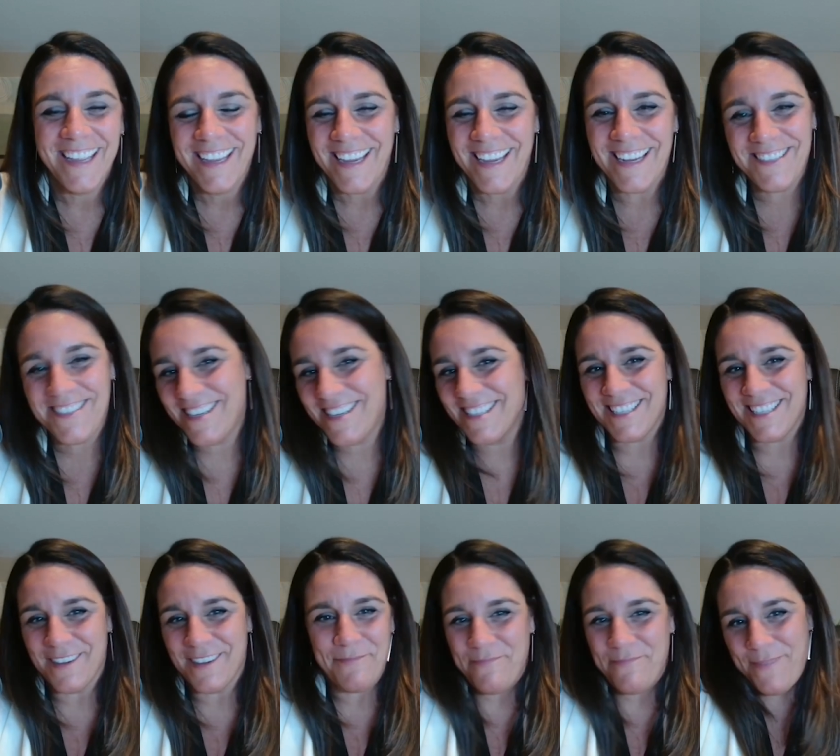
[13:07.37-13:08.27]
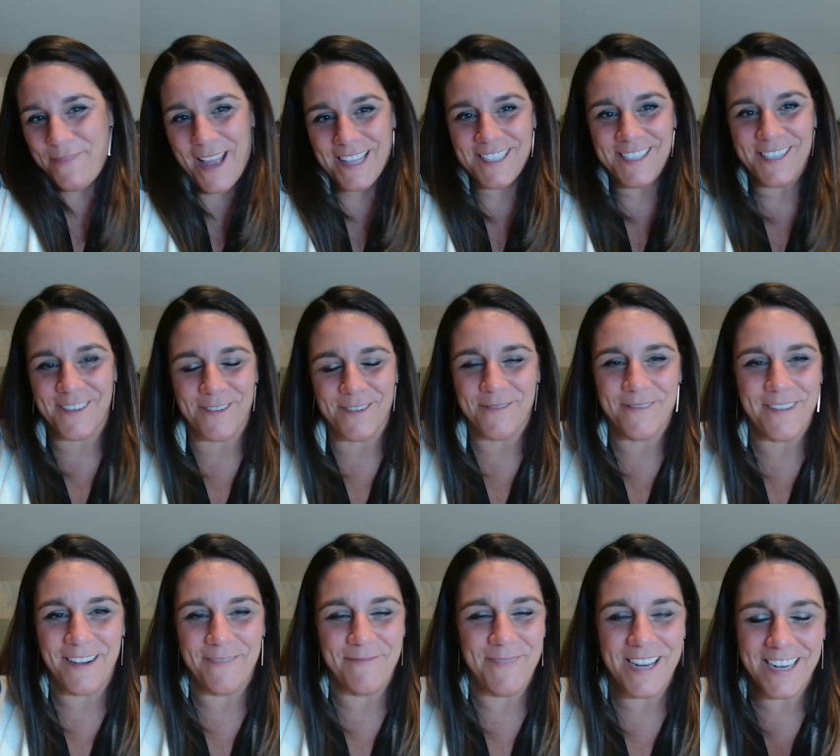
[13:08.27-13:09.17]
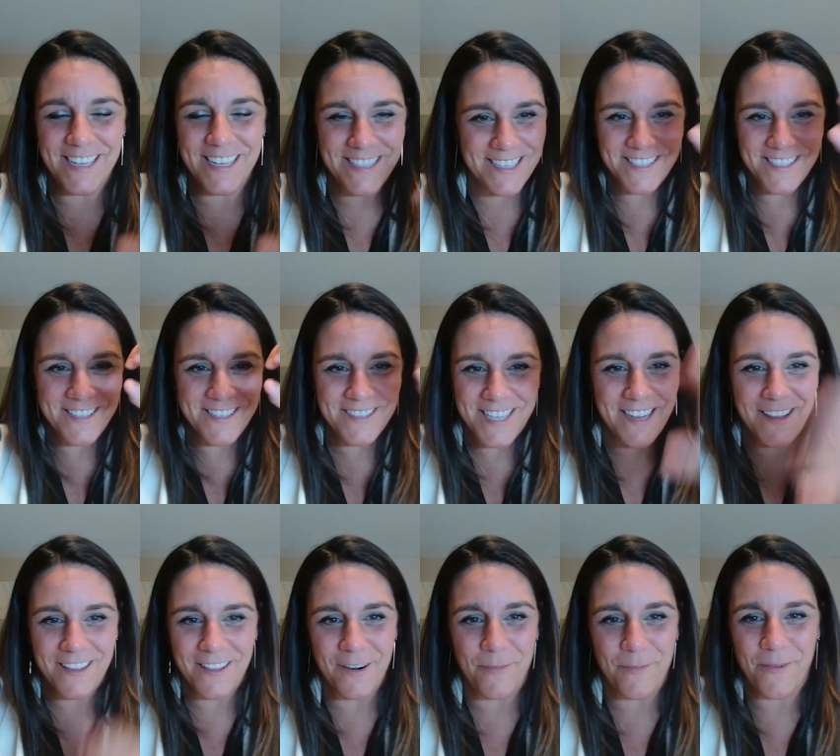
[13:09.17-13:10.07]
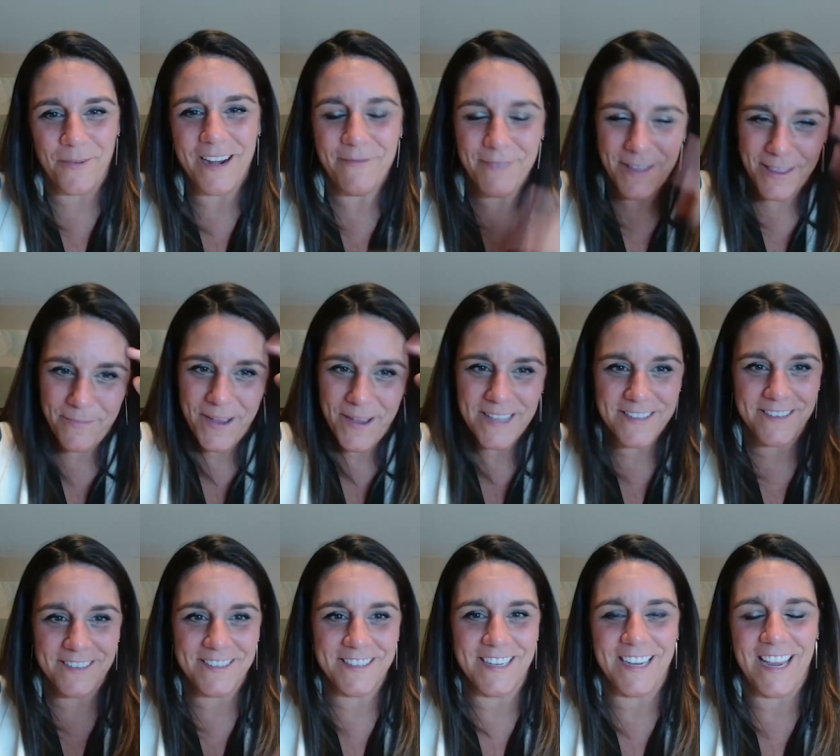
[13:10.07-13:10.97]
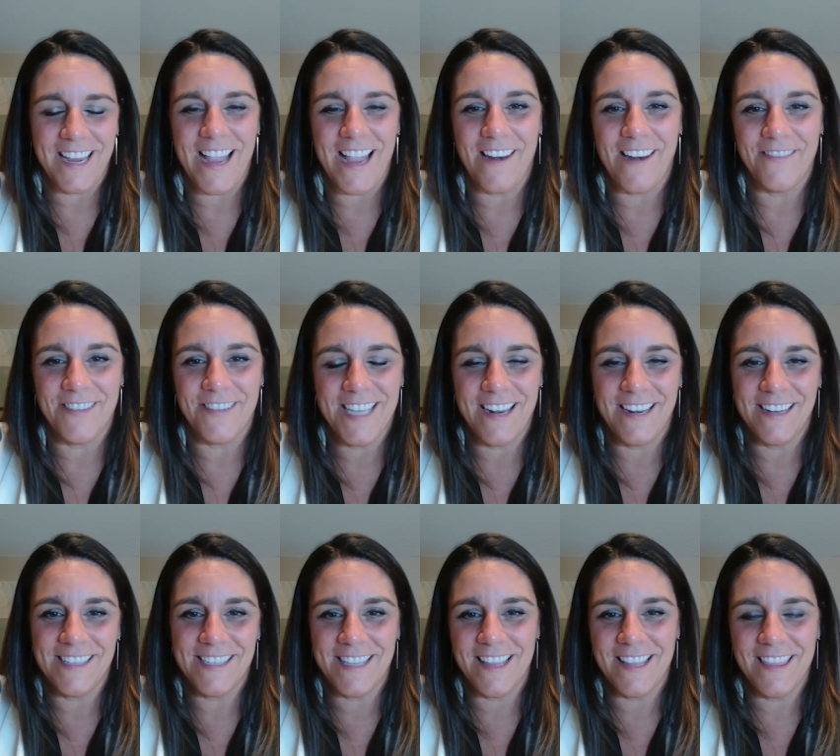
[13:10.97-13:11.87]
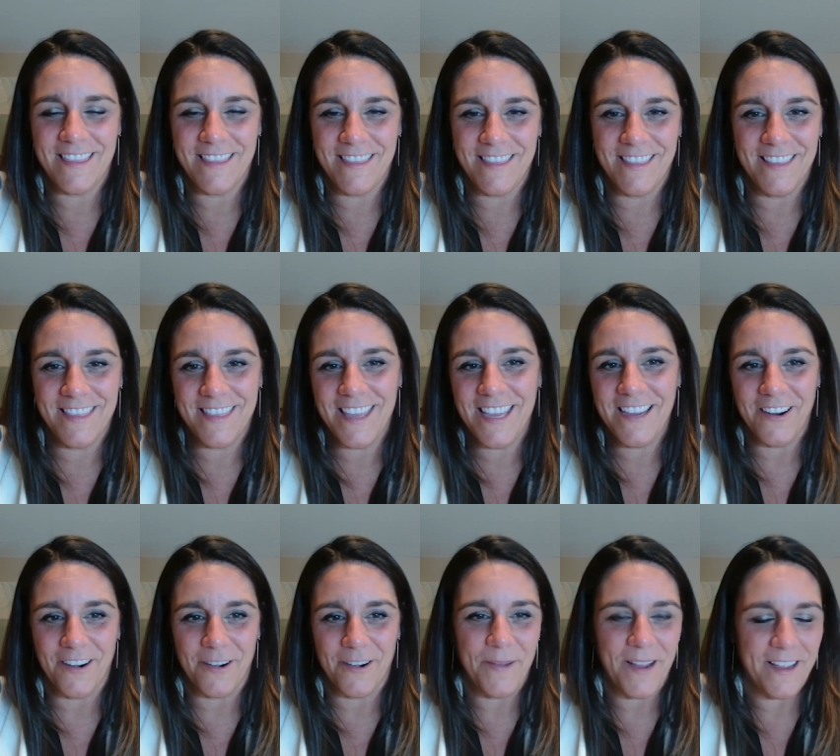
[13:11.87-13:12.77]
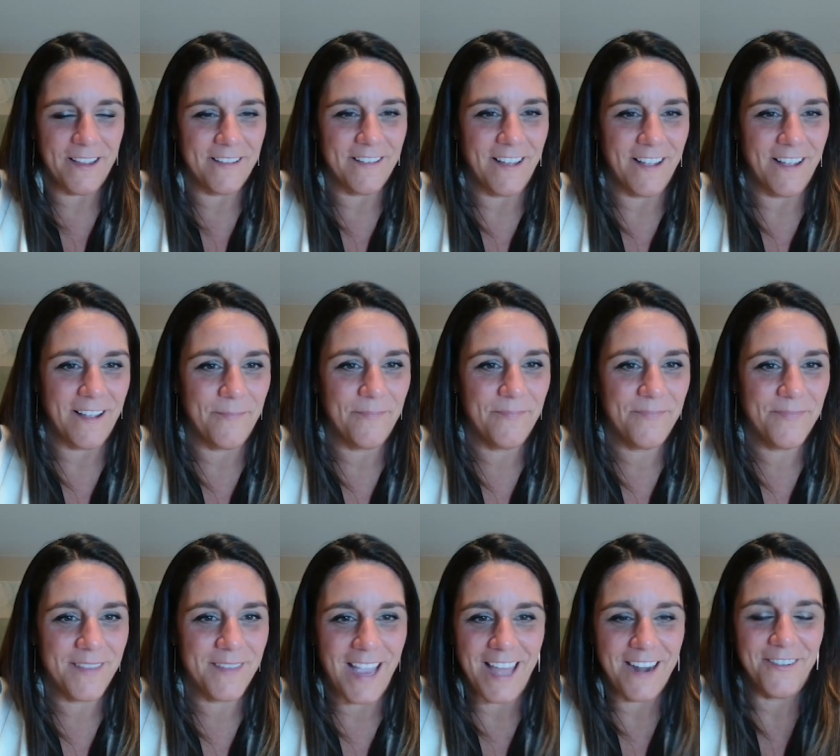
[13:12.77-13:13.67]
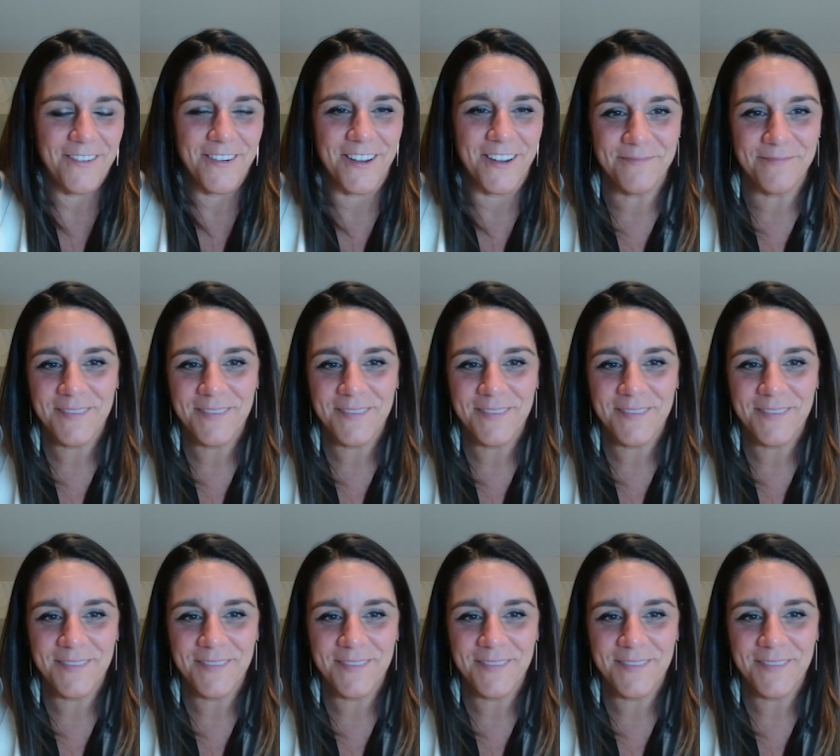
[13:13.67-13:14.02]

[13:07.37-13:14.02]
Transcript: It's just a pencil. I mean, it just looks like a little brain with a pencil sticking out of its head. It's the the thinker. Um, I don't know.